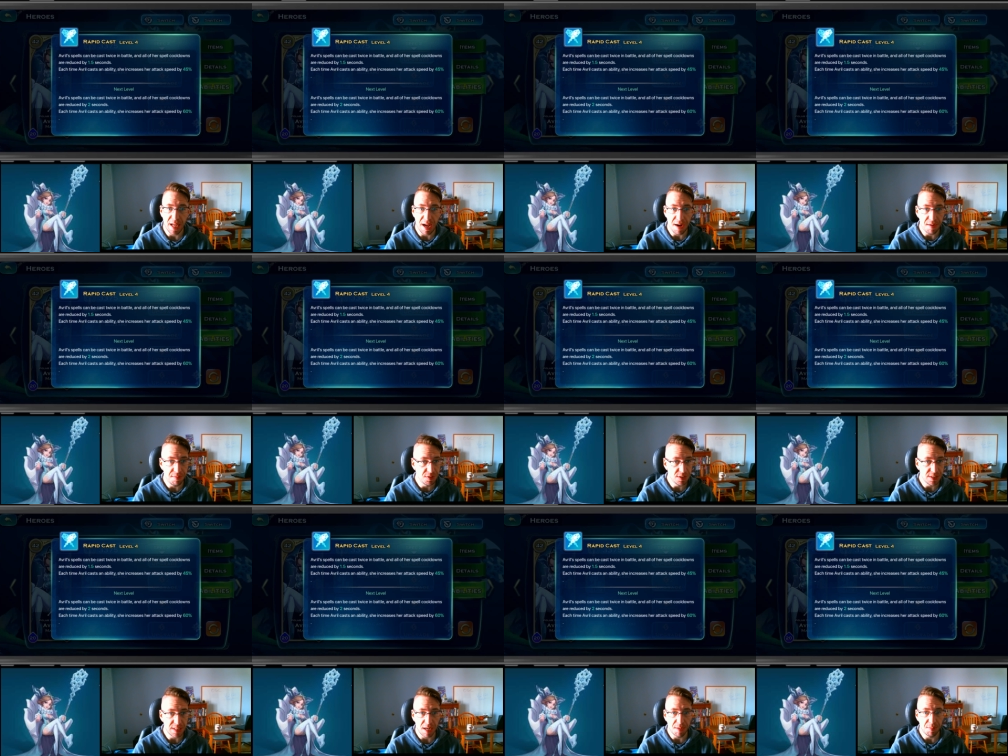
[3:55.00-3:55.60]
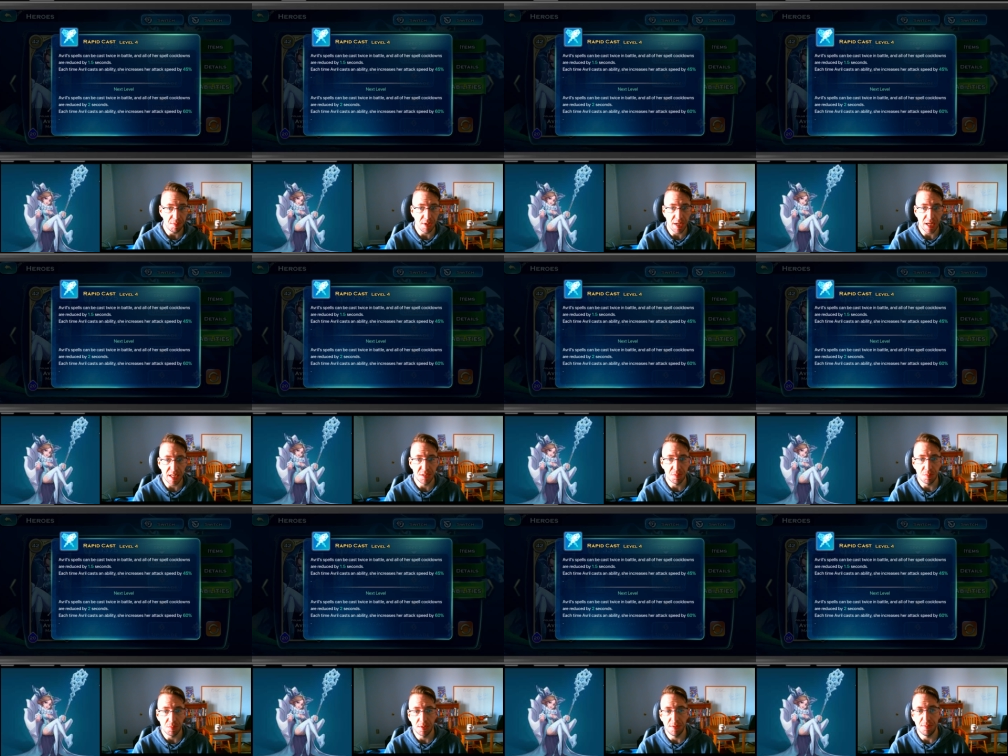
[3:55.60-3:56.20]
every time you cast
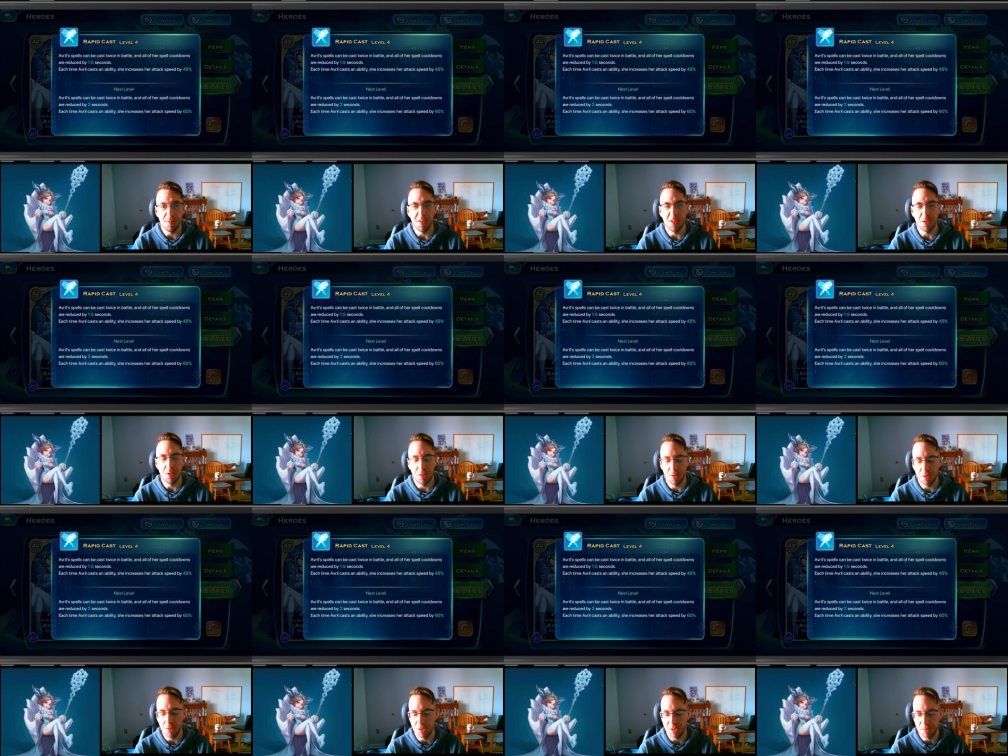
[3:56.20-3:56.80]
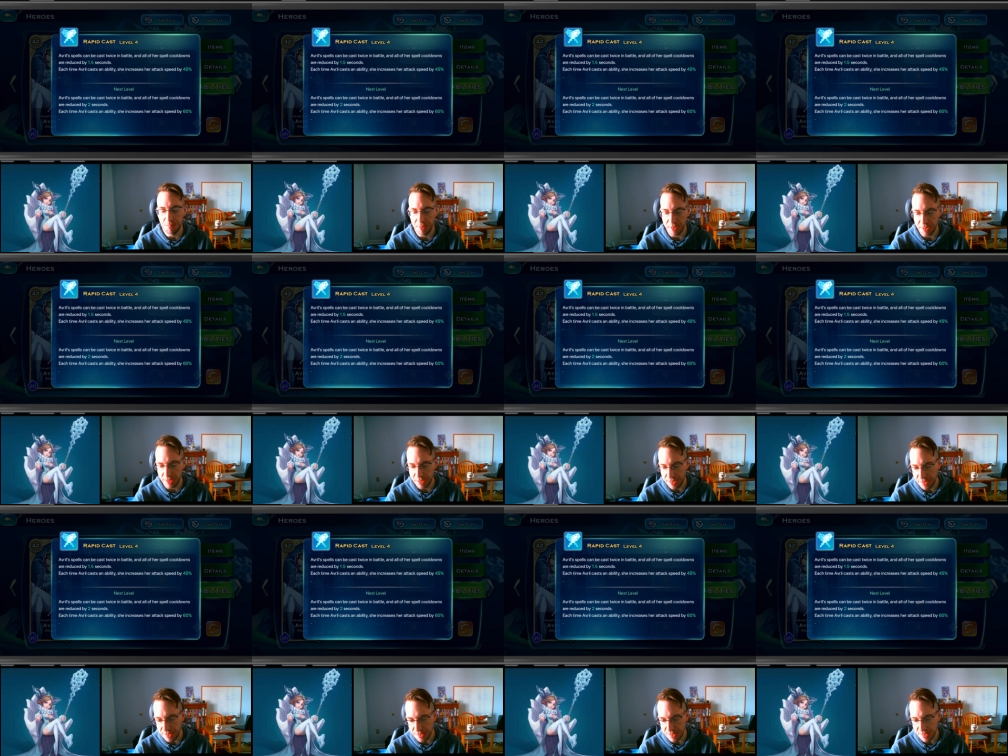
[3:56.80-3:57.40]
one of those
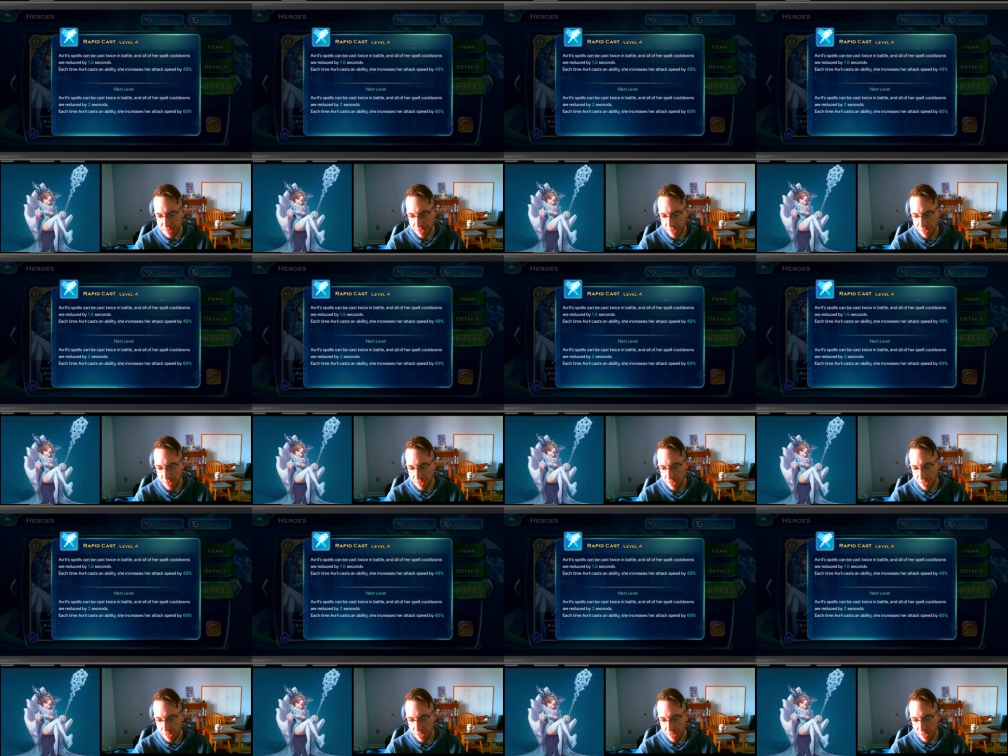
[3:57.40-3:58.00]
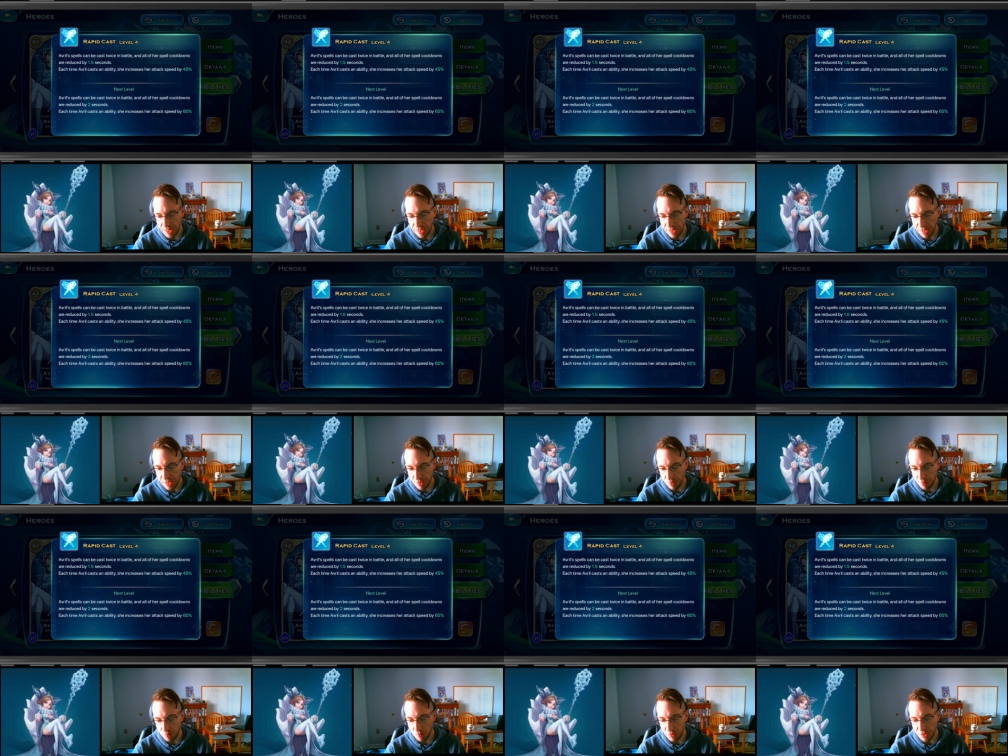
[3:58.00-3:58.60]
abilities,
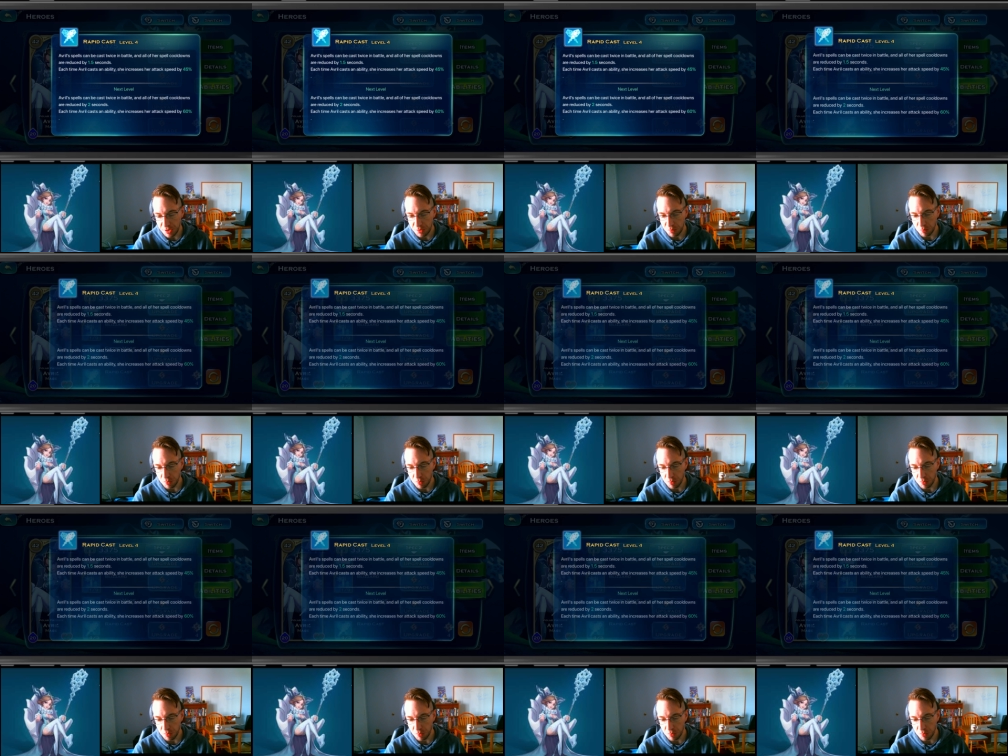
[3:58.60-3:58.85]
which